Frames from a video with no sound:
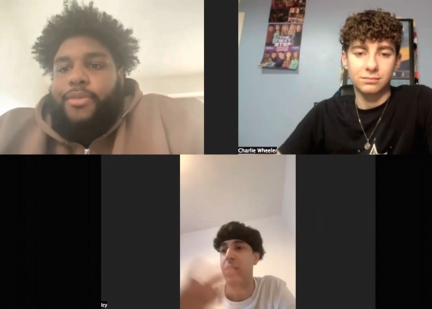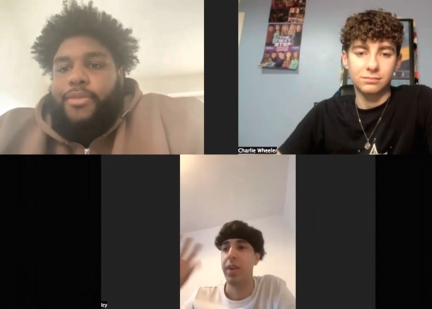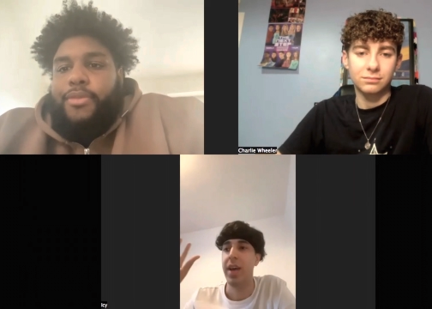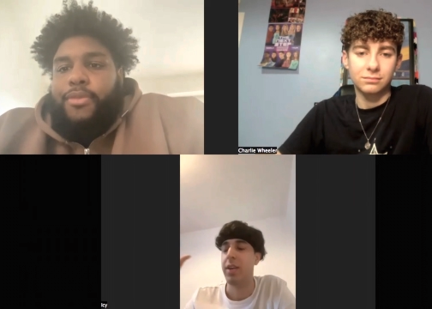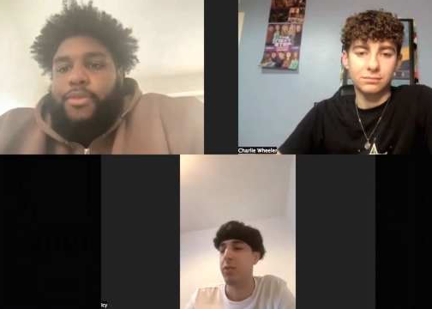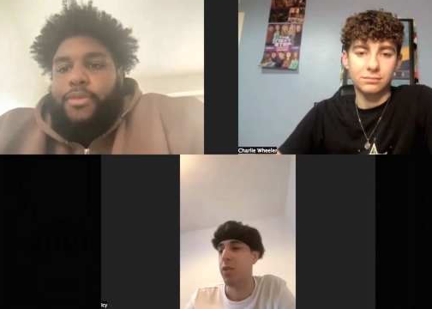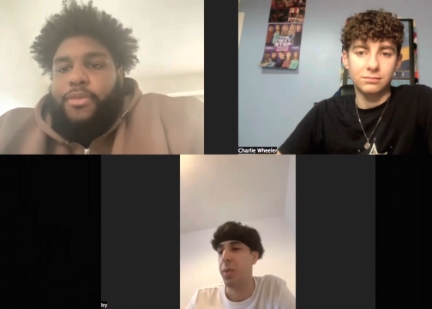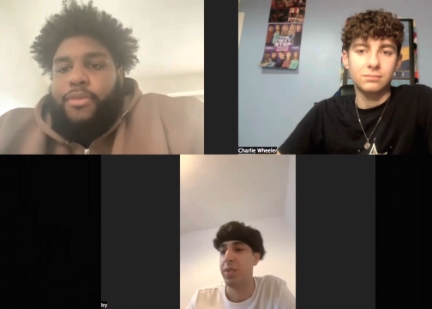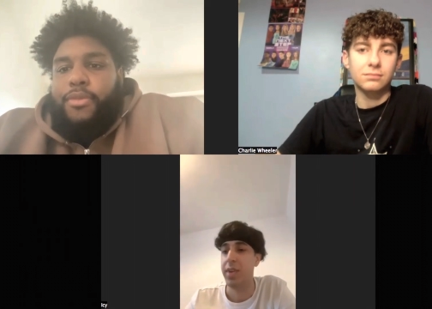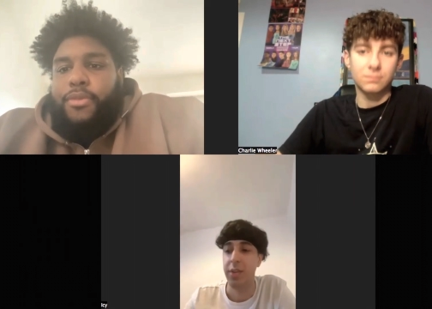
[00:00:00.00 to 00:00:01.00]
Speaker 1: know, like
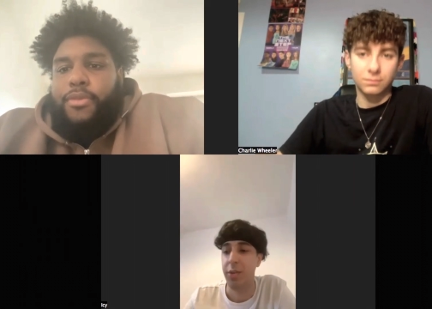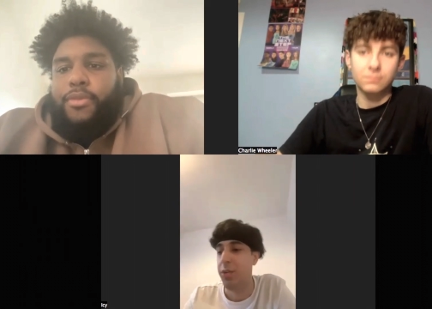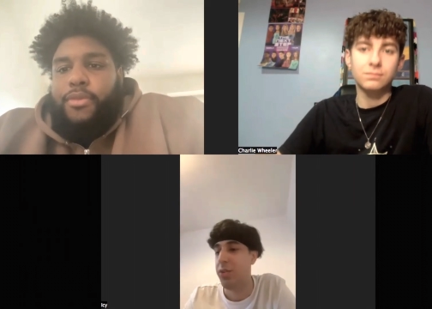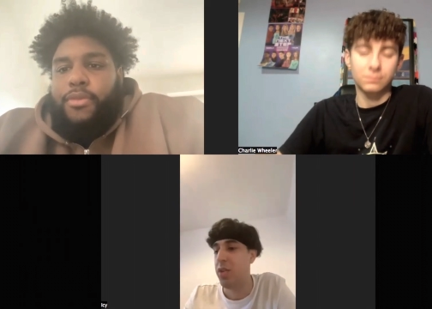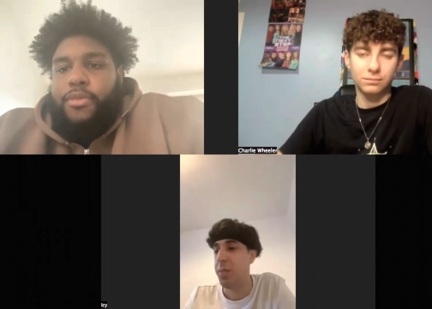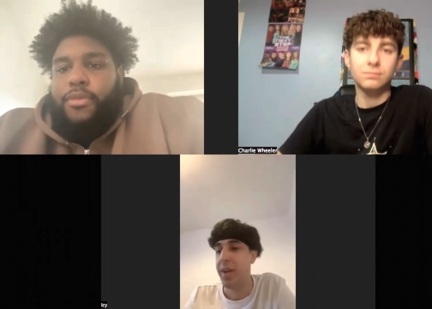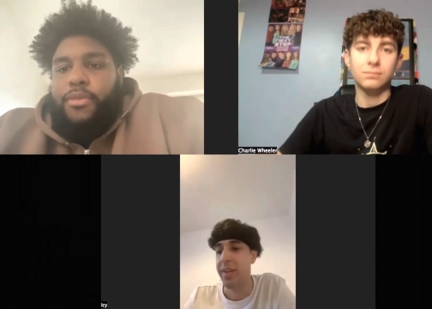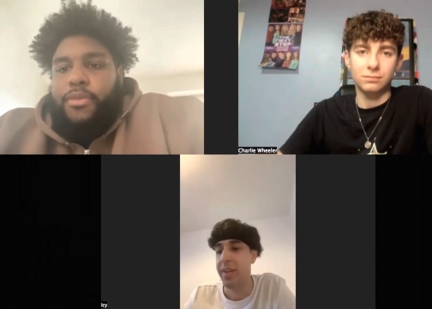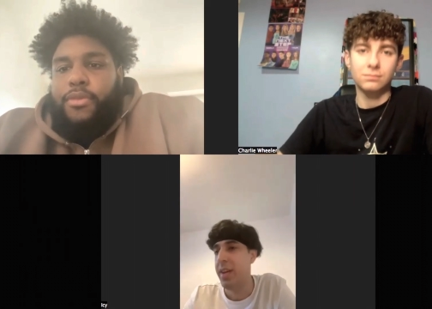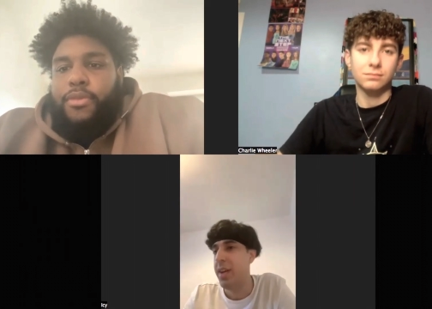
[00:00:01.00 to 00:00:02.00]
Romeo said, YouTube
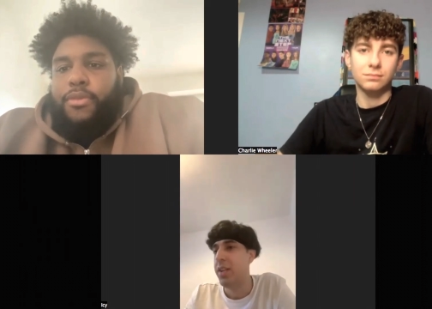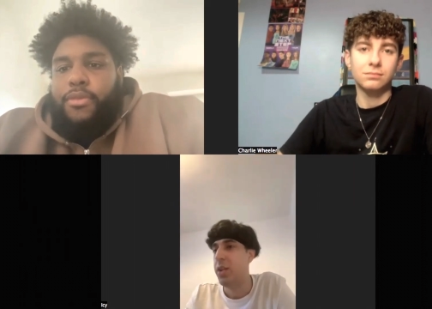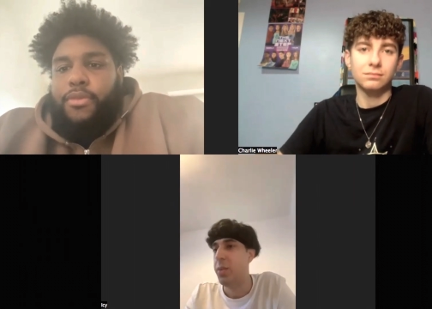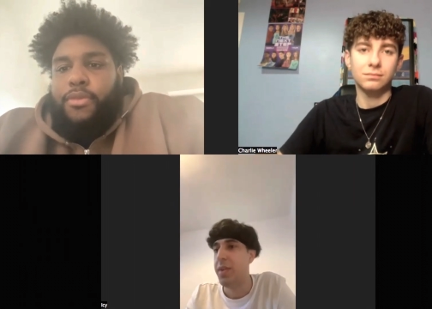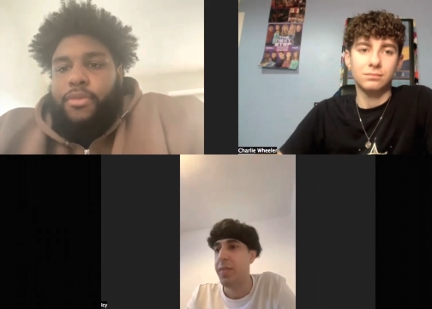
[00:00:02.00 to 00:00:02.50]
and doing